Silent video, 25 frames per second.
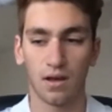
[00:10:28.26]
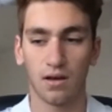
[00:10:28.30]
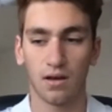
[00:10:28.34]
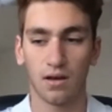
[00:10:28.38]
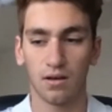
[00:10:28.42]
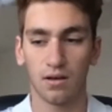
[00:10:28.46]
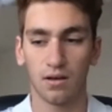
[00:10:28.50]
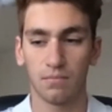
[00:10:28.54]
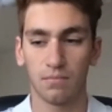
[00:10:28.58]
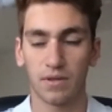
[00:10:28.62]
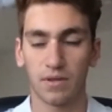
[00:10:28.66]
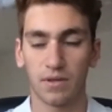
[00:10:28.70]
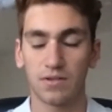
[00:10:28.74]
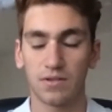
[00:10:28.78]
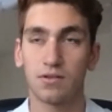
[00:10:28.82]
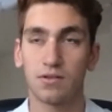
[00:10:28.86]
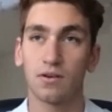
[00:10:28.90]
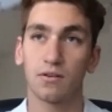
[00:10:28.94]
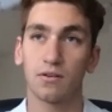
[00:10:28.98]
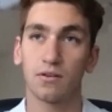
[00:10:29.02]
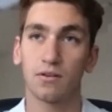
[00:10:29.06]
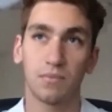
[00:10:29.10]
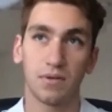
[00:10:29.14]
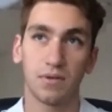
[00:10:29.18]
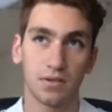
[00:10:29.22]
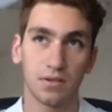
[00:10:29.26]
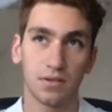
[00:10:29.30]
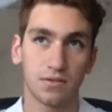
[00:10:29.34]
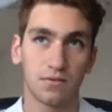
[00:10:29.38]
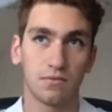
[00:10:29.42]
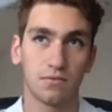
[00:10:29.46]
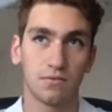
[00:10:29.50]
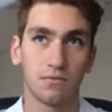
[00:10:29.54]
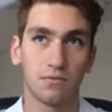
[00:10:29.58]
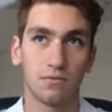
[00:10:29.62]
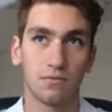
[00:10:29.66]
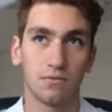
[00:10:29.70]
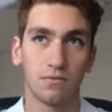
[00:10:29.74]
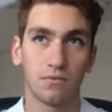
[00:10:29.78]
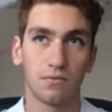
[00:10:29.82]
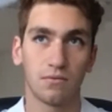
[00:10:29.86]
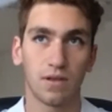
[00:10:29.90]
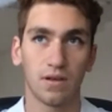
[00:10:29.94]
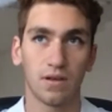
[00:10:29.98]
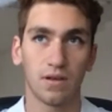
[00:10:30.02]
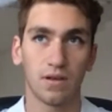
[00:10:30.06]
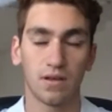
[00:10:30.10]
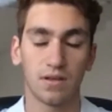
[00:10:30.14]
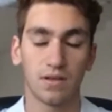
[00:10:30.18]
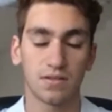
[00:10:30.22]
they took me to
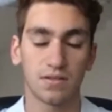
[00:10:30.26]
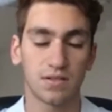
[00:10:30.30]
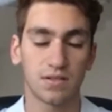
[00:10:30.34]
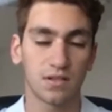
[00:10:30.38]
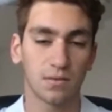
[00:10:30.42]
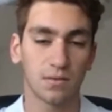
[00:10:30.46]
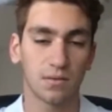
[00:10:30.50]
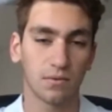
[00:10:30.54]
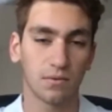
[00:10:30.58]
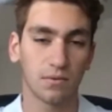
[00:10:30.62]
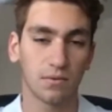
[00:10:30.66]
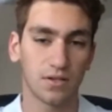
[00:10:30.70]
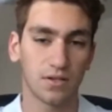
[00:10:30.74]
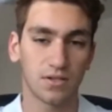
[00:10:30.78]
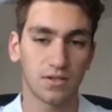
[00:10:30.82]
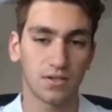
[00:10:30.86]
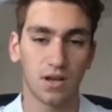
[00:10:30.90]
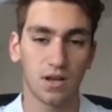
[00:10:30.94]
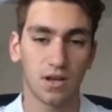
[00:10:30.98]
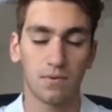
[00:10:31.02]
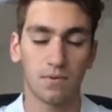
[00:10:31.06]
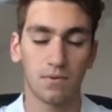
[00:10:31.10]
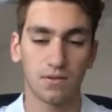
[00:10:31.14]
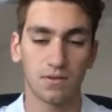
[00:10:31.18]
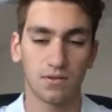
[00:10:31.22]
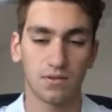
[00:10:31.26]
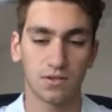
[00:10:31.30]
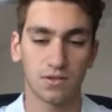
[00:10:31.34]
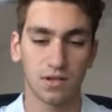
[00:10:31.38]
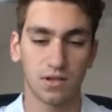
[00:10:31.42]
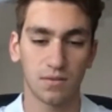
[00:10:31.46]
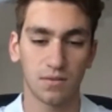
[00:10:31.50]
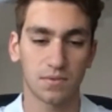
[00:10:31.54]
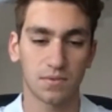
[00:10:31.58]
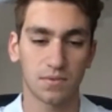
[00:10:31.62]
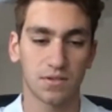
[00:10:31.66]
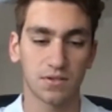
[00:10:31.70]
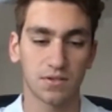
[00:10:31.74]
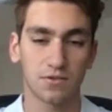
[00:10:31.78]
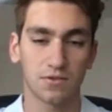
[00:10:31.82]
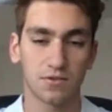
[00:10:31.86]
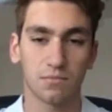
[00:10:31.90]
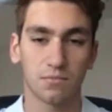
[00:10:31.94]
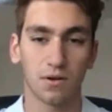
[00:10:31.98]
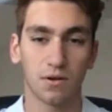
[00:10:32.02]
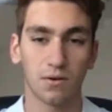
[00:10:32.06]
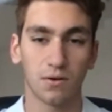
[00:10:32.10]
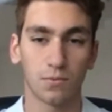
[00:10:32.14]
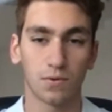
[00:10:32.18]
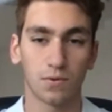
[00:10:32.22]
the NCAA championships to swim
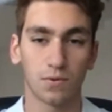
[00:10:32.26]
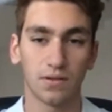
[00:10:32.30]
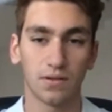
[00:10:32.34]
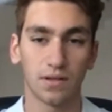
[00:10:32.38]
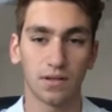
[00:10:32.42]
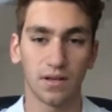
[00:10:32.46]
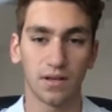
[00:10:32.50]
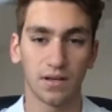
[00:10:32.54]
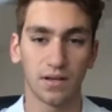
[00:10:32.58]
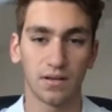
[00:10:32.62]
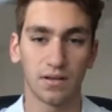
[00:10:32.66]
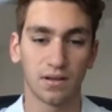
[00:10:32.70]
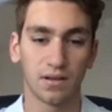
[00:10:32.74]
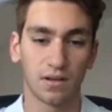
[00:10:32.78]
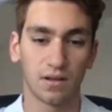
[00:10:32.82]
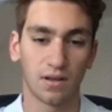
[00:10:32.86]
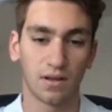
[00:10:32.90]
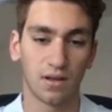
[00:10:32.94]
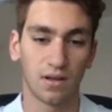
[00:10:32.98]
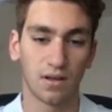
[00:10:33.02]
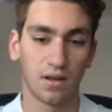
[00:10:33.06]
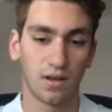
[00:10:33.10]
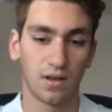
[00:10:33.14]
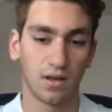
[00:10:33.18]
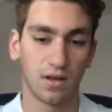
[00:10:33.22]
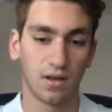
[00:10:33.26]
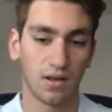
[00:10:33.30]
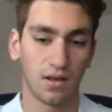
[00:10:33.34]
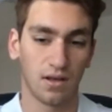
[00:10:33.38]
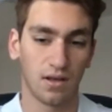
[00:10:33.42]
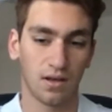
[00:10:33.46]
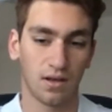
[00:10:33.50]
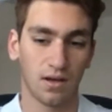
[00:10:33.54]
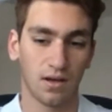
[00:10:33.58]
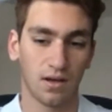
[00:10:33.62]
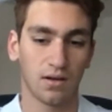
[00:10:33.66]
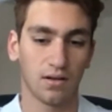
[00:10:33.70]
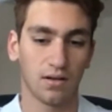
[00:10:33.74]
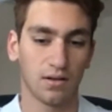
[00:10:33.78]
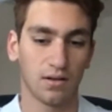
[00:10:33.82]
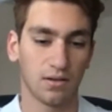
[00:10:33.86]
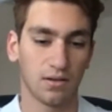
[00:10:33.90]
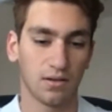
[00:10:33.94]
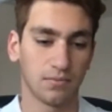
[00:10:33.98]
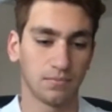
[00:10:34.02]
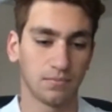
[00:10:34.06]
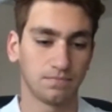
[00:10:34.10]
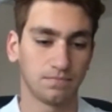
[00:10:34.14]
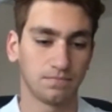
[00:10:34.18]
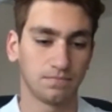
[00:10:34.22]
on a relay.
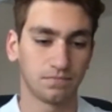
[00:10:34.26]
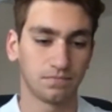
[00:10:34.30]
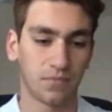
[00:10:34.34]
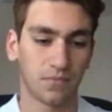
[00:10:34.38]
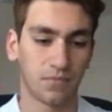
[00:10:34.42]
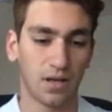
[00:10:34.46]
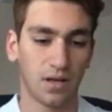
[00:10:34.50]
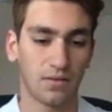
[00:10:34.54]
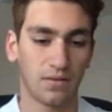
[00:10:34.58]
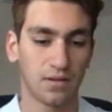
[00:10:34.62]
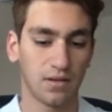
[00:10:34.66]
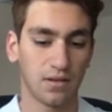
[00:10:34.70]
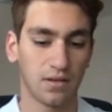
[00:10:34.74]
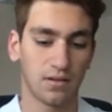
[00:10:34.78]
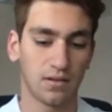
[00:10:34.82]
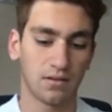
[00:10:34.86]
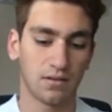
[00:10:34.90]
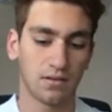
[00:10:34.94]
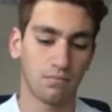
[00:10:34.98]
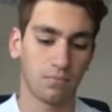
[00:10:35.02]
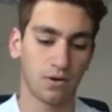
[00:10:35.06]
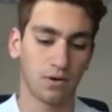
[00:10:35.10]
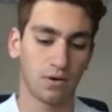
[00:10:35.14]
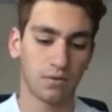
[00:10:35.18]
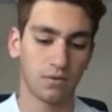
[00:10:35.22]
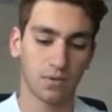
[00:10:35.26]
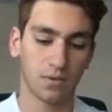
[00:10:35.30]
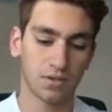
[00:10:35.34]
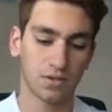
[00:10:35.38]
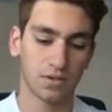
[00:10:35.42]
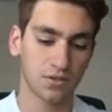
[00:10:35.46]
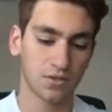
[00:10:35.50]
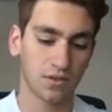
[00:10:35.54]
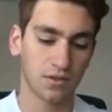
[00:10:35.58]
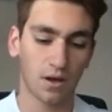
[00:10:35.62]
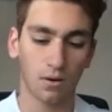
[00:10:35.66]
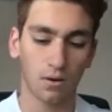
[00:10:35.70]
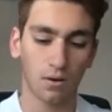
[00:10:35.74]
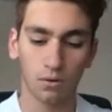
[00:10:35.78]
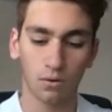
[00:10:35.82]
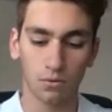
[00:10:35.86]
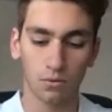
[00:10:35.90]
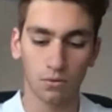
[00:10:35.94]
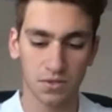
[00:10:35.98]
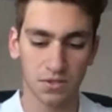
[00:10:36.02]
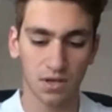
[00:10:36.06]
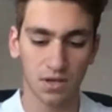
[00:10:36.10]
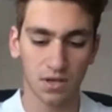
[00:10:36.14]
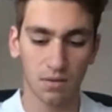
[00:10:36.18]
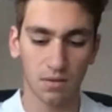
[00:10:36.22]
And then pretty much that whole
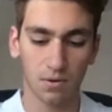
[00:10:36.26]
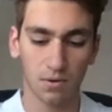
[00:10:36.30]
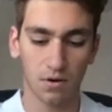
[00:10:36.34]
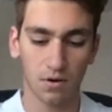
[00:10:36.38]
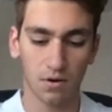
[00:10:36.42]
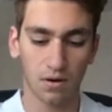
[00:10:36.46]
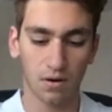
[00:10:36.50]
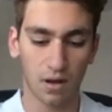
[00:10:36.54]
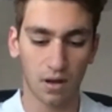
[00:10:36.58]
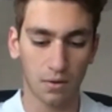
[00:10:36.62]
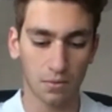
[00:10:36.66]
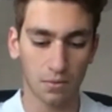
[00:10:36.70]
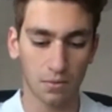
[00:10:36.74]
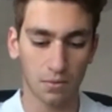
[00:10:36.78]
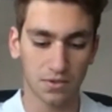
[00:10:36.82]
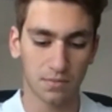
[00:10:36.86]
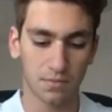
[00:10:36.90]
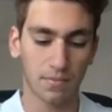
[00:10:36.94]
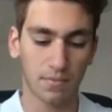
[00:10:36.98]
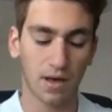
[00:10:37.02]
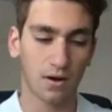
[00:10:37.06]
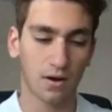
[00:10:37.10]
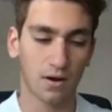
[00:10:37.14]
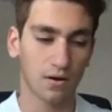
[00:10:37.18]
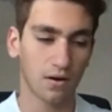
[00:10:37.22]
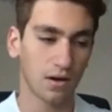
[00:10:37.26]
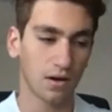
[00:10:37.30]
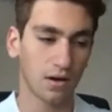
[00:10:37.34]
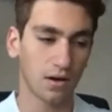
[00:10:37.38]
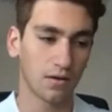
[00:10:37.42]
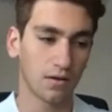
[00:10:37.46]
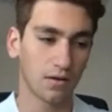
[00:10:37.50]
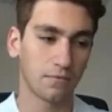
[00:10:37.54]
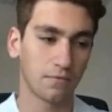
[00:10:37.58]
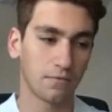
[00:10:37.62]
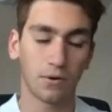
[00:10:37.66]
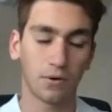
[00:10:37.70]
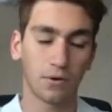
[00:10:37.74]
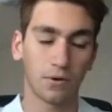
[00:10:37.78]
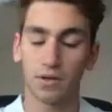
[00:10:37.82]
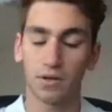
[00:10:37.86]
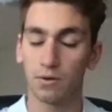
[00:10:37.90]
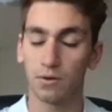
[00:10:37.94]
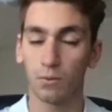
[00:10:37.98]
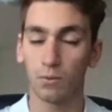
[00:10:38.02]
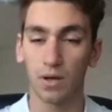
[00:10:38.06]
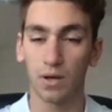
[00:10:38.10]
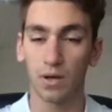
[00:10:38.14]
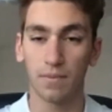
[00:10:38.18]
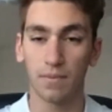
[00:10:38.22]
summer, it was a matter of putting
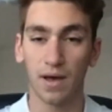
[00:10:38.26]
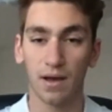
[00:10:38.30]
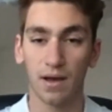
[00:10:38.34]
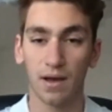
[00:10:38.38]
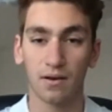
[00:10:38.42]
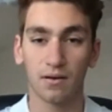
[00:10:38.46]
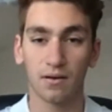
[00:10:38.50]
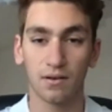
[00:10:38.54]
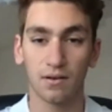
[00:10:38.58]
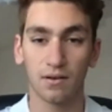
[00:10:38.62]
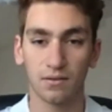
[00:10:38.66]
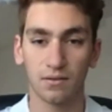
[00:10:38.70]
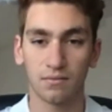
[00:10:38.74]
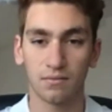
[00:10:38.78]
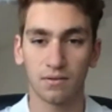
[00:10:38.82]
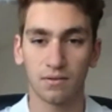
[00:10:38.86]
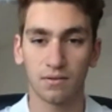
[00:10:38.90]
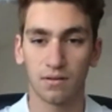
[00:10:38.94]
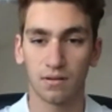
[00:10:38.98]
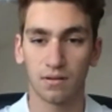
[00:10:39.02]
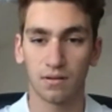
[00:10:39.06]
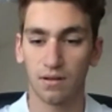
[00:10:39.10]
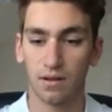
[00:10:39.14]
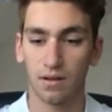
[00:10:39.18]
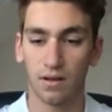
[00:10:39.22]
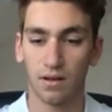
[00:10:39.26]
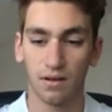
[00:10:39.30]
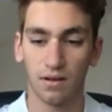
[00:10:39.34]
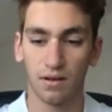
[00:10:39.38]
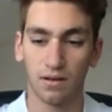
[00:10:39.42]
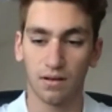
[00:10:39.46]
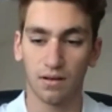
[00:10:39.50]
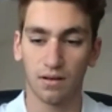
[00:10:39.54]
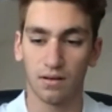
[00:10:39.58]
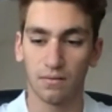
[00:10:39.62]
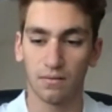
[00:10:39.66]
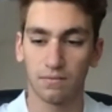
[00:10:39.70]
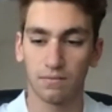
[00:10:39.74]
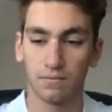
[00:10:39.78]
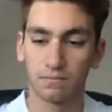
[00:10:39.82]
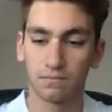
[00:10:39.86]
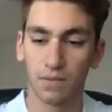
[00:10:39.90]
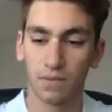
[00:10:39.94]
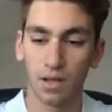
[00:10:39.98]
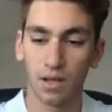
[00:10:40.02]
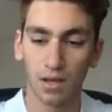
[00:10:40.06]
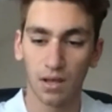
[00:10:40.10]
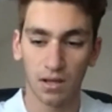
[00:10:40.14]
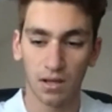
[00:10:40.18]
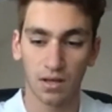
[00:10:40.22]
weight back on.
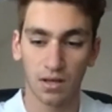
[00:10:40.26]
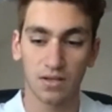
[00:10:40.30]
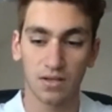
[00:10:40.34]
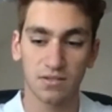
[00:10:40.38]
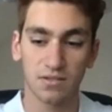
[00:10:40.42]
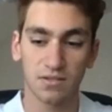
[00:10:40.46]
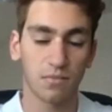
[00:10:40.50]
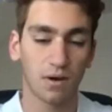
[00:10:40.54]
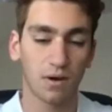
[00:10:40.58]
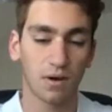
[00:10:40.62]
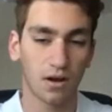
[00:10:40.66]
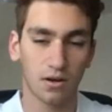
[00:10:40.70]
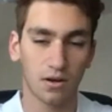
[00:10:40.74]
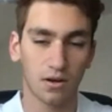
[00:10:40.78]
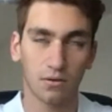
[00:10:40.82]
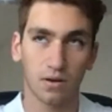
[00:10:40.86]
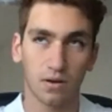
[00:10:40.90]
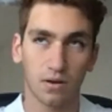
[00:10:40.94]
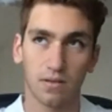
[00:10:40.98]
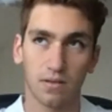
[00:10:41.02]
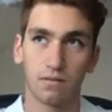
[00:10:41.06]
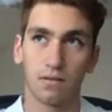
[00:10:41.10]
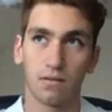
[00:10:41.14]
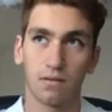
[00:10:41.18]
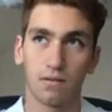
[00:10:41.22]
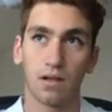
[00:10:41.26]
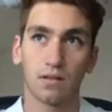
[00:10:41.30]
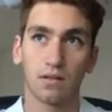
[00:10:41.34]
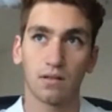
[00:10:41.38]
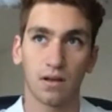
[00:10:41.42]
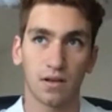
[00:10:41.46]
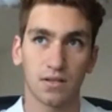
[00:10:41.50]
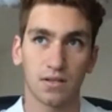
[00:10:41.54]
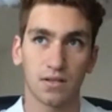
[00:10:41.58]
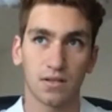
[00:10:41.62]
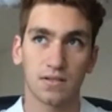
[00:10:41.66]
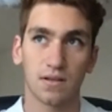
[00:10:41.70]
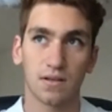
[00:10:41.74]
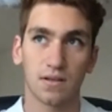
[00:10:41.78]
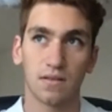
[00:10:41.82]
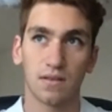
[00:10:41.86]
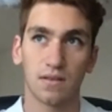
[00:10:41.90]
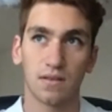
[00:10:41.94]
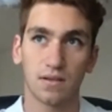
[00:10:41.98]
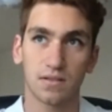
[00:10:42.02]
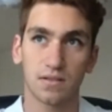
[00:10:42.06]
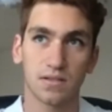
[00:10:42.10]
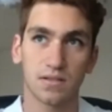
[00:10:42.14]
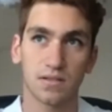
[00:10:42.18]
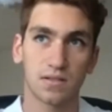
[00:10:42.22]
Because of mono, I lost, I
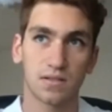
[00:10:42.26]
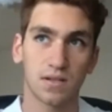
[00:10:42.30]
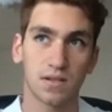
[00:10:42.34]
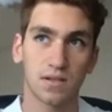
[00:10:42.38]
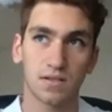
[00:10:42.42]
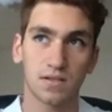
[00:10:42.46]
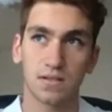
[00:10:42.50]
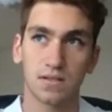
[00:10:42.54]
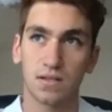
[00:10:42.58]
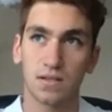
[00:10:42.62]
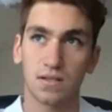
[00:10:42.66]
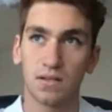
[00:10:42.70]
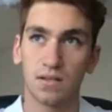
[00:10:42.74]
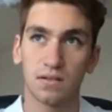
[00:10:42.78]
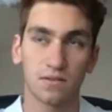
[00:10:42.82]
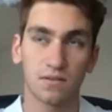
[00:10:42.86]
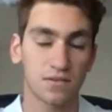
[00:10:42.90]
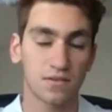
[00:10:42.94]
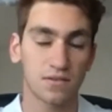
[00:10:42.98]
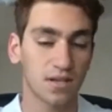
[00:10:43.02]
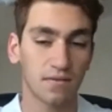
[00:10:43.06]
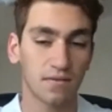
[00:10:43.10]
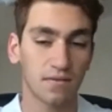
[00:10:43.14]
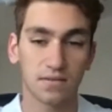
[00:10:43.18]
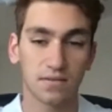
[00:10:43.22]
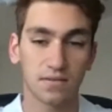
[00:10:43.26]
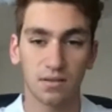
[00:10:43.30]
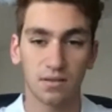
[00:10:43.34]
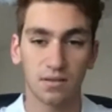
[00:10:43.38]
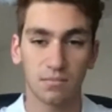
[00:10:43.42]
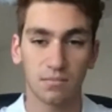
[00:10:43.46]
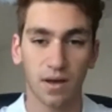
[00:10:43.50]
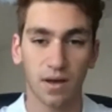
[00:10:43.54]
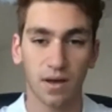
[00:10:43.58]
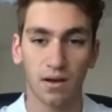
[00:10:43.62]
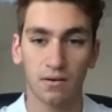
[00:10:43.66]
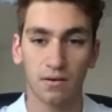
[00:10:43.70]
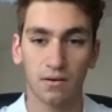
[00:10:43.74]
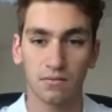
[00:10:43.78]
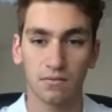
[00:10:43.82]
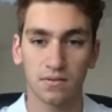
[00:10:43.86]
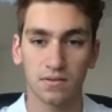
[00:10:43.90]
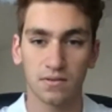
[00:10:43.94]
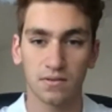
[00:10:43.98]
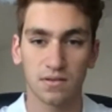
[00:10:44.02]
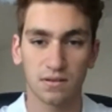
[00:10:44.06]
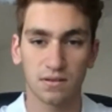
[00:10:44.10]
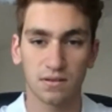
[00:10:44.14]
think, 16 or 17 pounds.